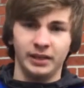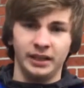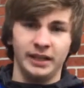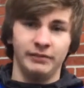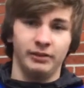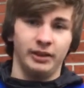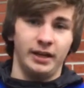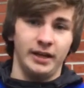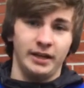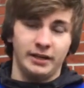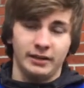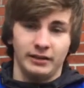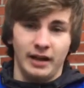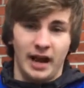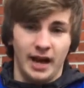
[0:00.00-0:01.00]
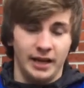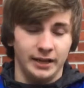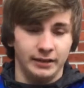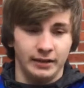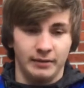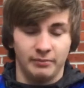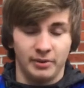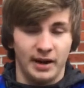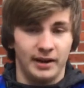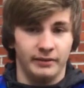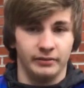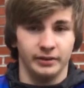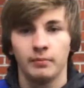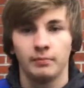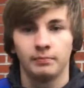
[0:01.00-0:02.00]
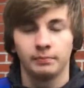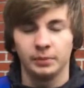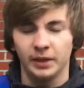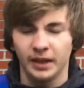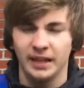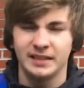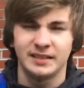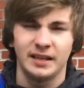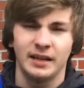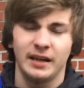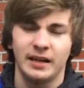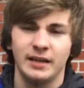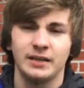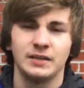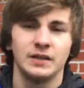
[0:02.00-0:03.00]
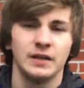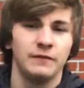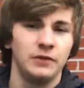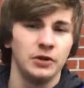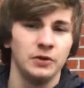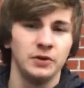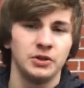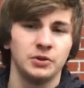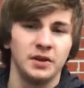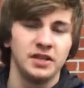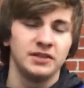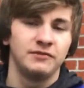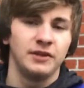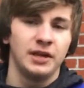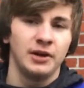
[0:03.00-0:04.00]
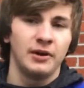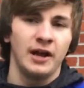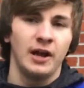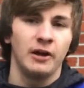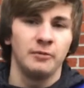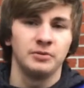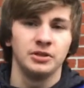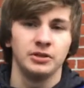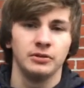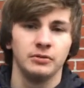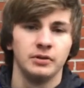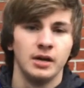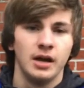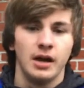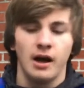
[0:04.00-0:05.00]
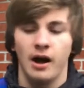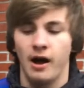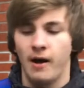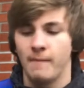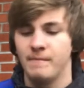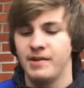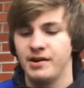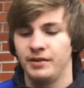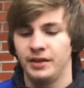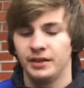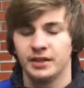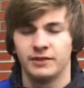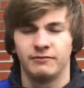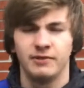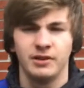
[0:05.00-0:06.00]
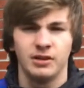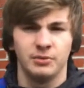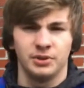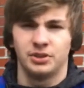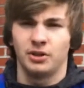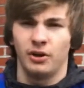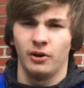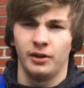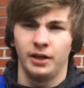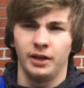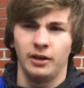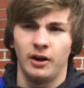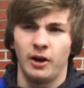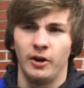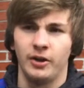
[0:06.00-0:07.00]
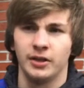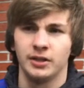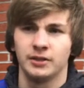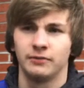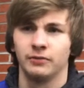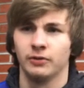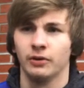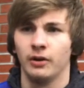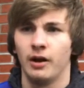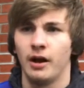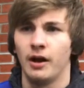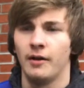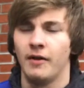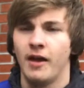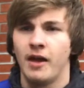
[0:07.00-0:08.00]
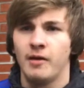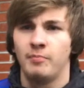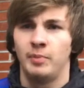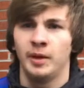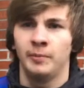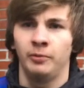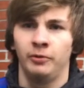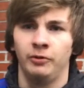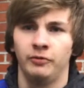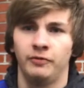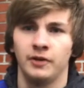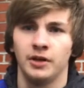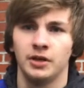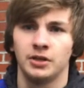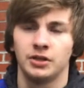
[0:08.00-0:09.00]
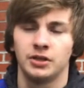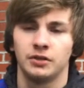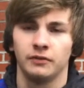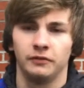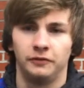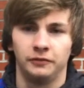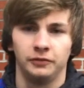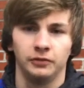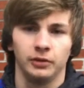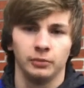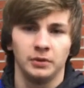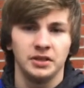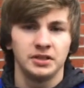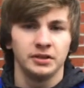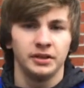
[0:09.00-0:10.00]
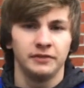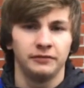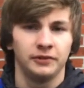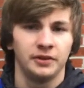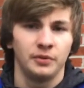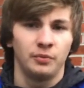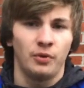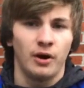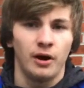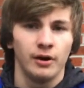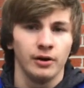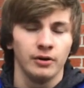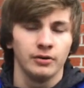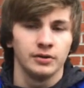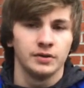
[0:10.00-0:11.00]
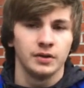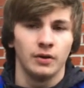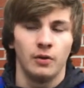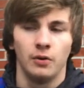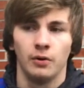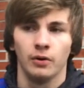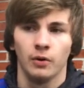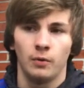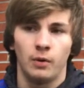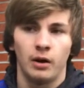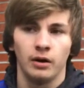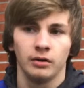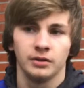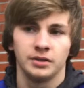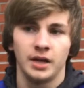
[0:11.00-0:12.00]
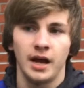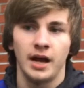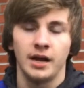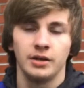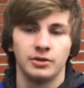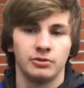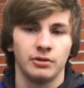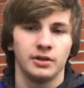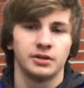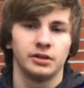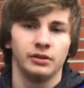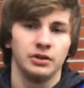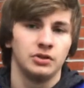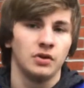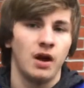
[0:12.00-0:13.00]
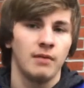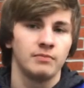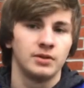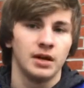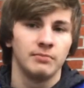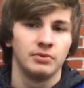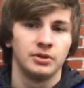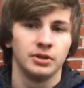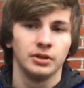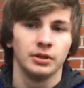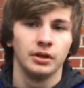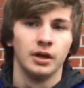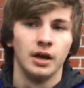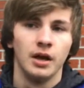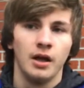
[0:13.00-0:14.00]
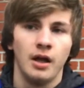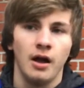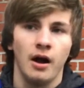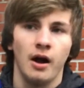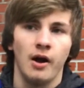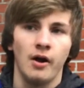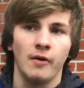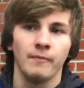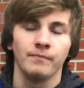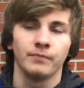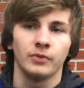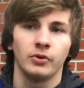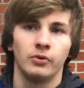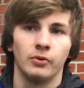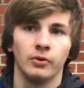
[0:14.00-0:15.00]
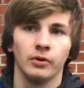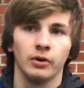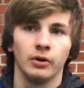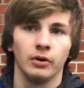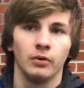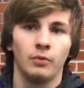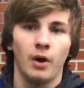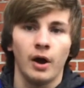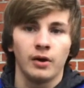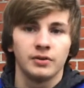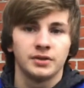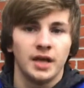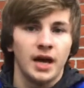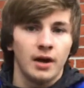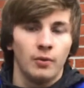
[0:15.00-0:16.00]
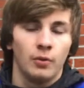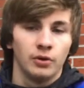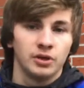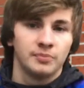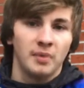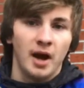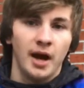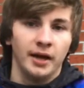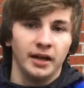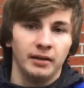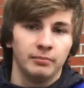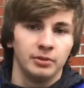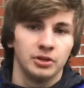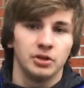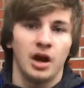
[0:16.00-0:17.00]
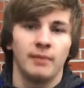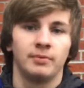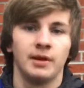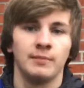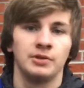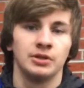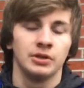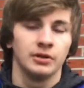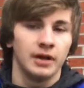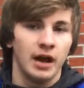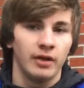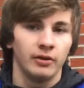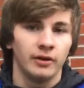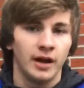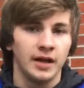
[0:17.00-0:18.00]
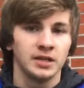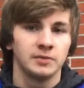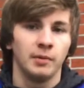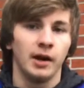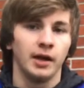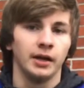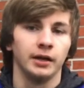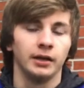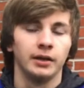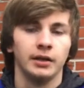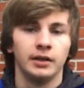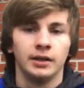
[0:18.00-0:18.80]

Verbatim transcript: Leave a like. I, I'm proud of it. But like I said, guys, if you enjoyed this video and it helped you, um, mainly this video was targeting audience for uh, people who fish fl recently flooded waters or waters that drastically drop temperature um, or waters that were spawning but dropped temperature now they're not spawning.